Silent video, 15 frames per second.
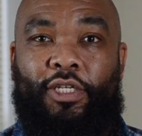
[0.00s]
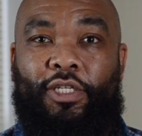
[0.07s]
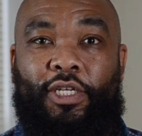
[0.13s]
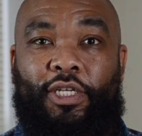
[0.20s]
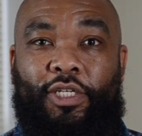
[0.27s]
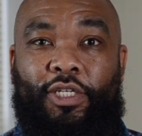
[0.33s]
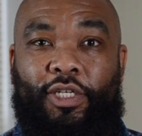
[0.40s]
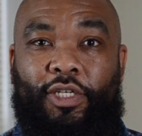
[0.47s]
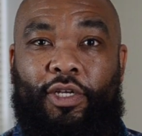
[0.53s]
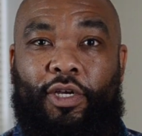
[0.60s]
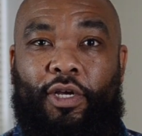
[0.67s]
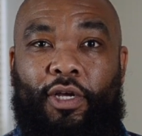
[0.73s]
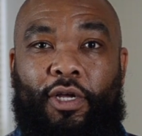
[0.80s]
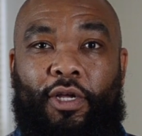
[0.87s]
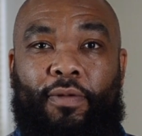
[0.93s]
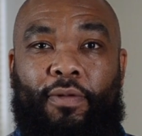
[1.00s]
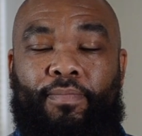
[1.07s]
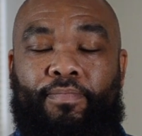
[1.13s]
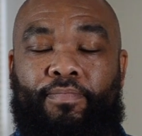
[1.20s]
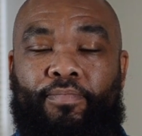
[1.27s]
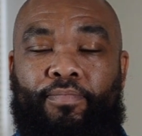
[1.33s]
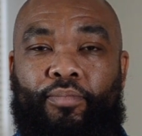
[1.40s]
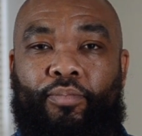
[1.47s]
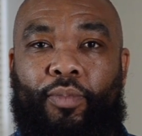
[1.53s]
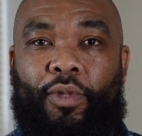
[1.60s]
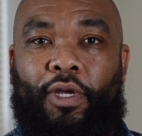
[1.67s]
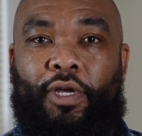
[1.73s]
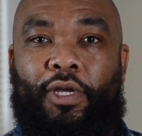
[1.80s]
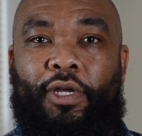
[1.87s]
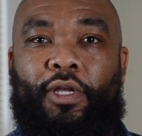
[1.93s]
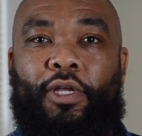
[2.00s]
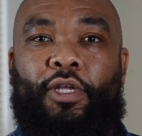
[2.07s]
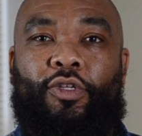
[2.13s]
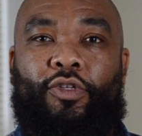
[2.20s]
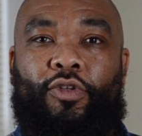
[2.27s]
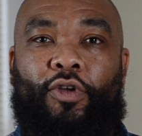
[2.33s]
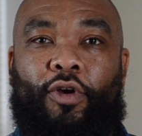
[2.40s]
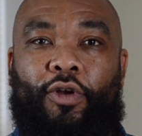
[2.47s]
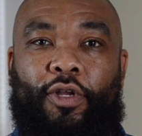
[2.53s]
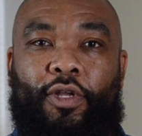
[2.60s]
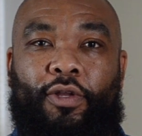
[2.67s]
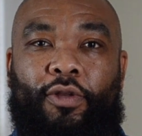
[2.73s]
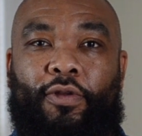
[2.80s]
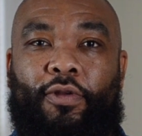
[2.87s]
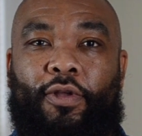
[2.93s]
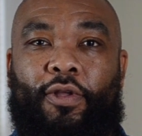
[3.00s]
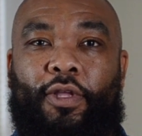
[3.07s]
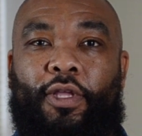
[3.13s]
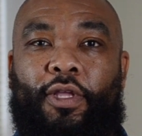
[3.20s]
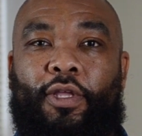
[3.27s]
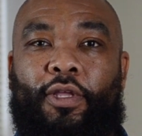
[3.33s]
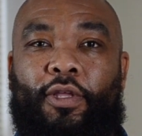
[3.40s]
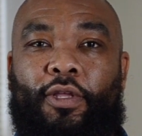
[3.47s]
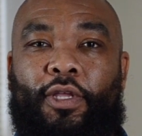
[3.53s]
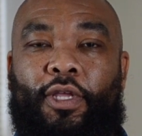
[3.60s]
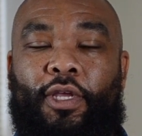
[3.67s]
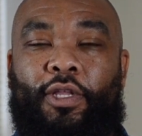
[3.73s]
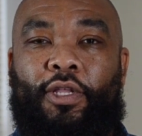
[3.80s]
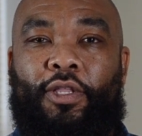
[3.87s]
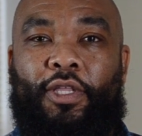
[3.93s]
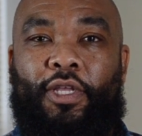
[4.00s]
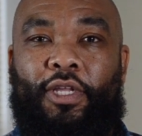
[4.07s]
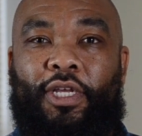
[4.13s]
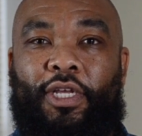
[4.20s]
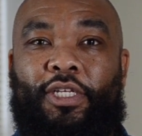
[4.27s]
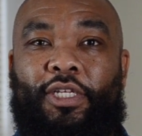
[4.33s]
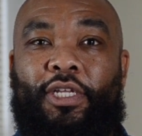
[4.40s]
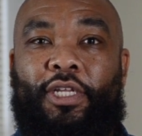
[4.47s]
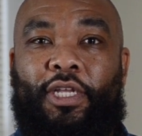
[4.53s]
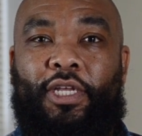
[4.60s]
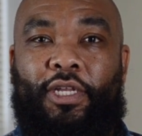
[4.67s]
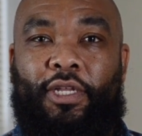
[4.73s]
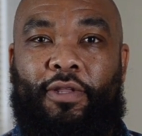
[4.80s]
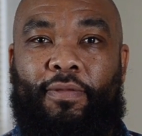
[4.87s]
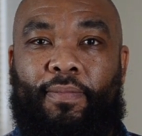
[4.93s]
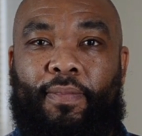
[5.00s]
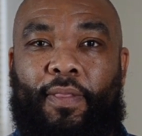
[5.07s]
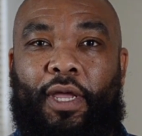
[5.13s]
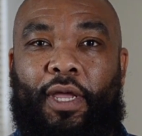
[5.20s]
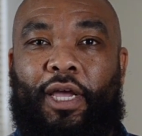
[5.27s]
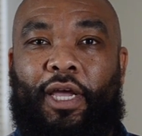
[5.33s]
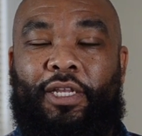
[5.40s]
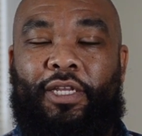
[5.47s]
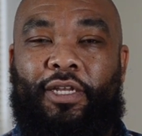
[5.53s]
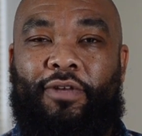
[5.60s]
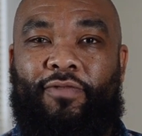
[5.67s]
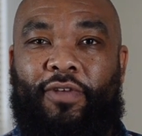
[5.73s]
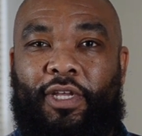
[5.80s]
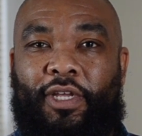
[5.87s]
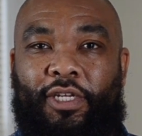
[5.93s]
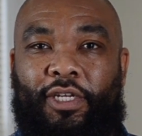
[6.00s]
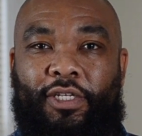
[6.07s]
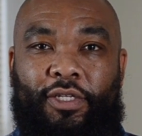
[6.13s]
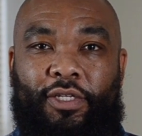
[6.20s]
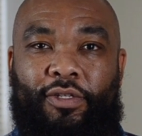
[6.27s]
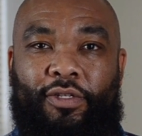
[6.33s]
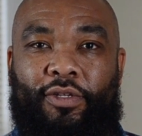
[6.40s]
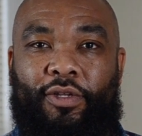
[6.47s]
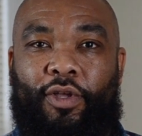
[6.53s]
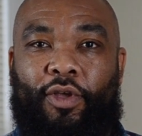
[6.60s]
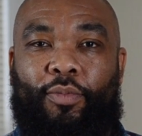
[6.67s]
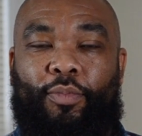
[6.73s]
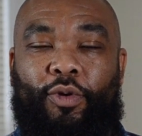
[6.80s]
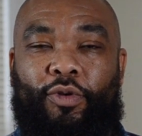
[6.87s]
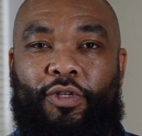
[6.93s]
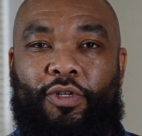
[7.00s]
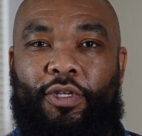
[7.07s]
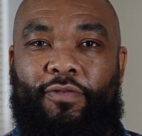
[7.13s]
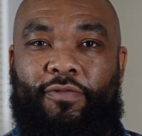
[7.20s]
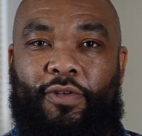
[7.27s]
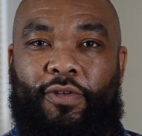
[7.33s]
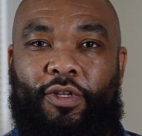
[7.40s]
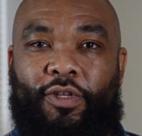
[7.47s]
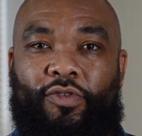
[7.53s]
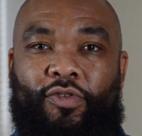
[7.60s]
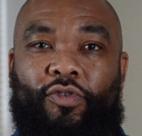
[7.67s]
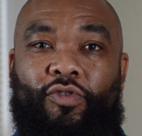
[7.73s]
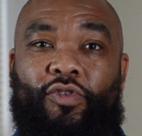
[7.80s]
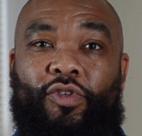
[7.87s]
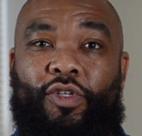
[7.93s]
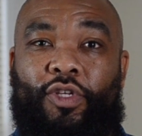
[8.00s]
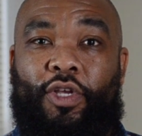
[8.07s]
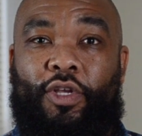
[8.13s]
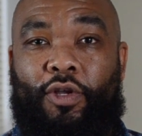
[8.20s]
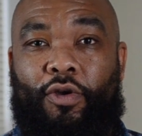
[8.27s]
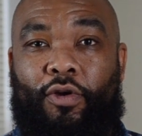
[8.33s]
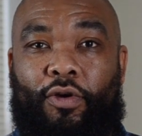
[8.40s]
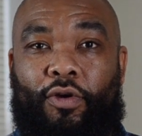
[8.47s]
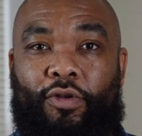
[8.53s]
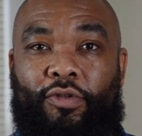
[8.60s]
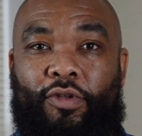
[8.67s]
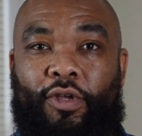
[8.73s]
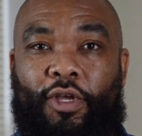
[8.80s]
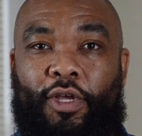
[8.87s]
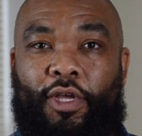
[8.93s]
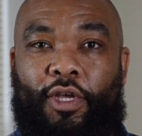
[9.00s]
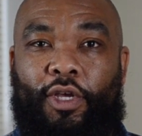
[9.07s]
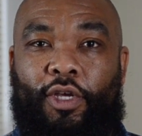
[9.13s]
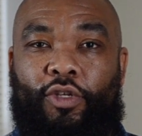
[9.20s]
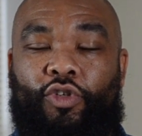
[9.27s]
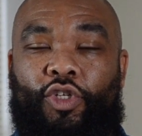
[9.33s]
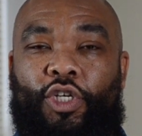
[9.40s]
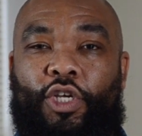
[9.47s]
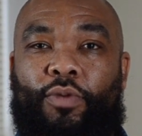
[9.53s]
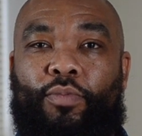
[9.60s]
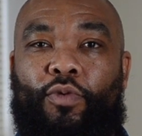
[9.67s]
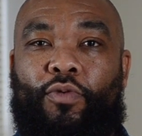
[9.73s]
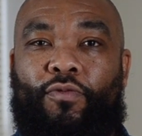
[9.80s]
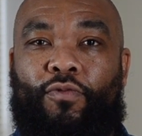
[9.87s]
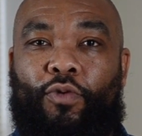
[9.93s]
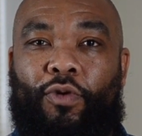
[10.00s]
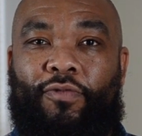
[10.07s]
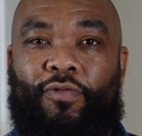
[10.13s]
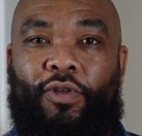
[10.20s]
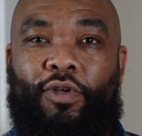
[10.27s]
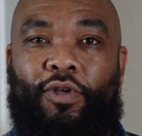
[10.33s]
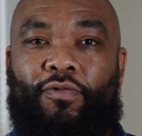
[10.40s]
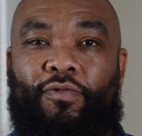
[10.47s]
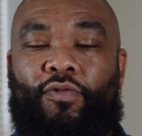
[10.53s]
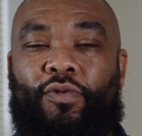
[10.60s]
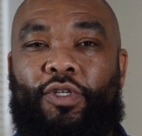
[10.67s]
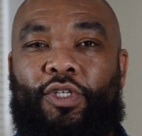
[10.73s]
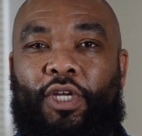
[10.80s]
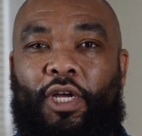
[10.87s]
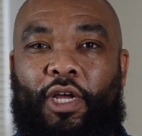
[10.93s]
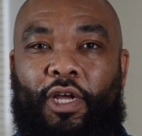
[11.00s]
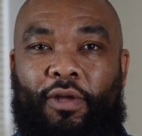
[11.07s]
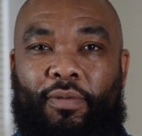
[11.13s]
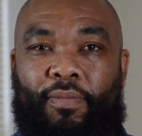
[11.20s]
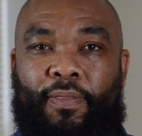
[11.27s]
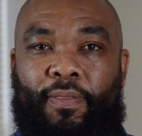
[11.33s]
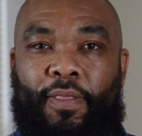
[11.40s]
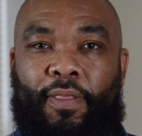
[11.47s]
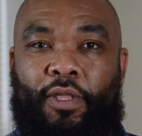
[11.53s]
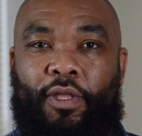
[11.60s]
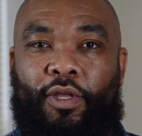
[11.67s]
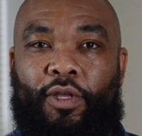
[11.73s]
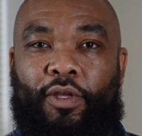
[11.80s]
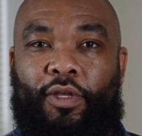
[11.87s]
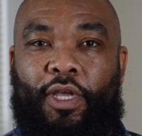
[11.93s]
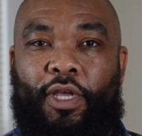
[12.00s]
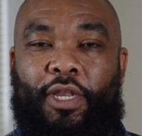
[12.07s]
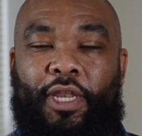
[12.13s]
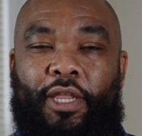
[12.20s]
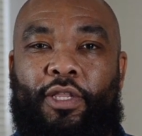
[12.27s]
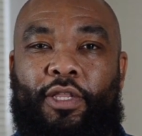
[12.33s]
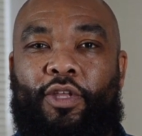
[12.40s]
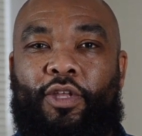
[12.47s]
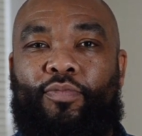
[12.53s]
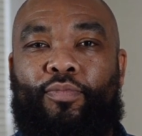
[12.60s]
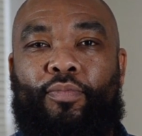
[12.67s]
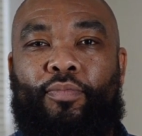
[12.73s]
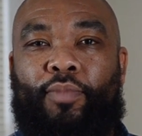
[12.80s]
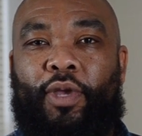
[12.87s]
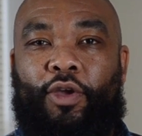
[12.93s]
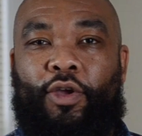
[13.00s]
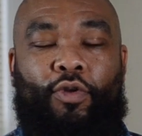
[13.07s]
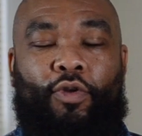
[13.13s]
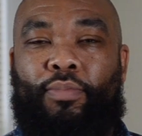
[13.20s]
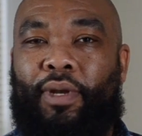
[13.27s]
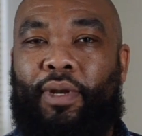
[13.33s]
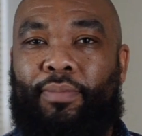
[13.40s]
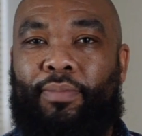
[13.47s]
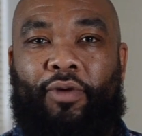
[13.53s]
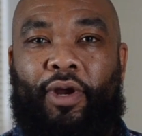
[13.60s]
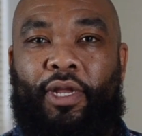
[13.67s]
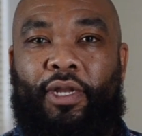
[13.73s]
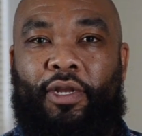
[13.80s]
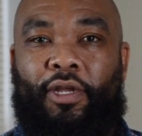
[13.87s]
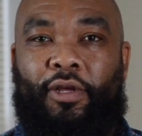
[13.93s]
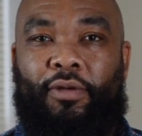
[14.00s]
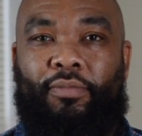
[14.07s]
Then she uh, started getting the things that she needed, like identifications, birth certificates, social security cards, so she can move forth and looking for a job. And this made her brighten up.